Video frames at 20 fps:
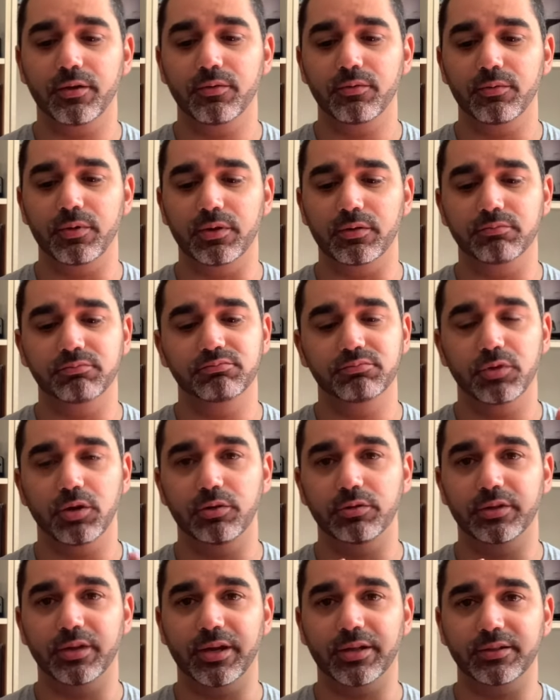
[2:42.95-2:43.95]
well,
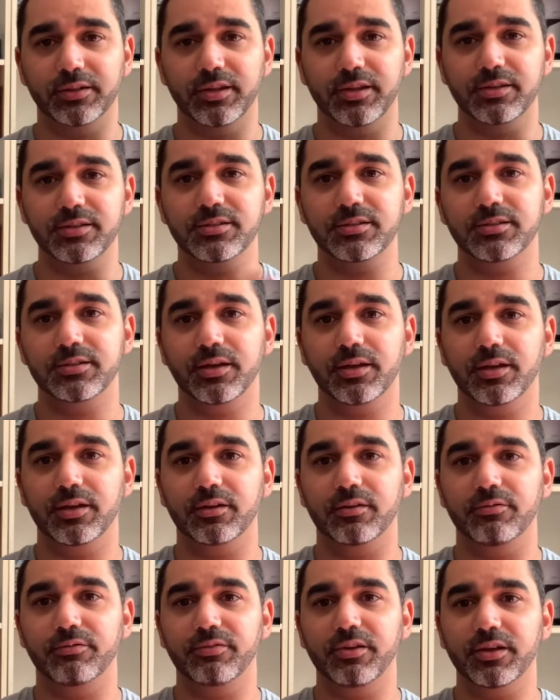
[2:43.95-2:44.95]
hold it like this
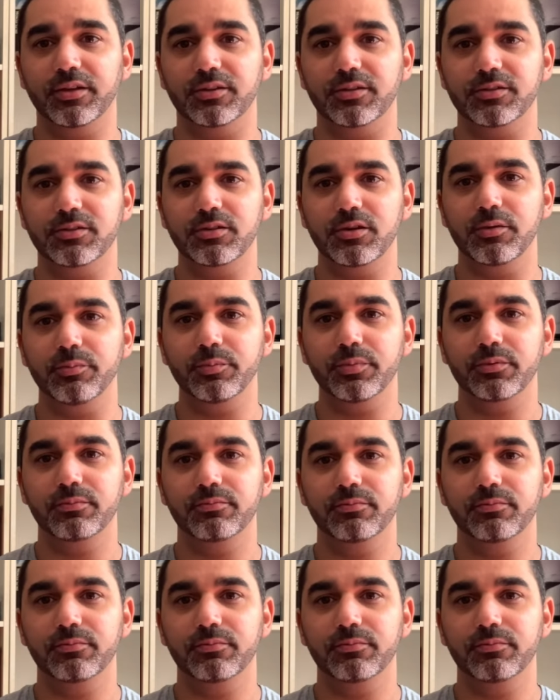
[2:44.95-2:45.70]
and flick this up,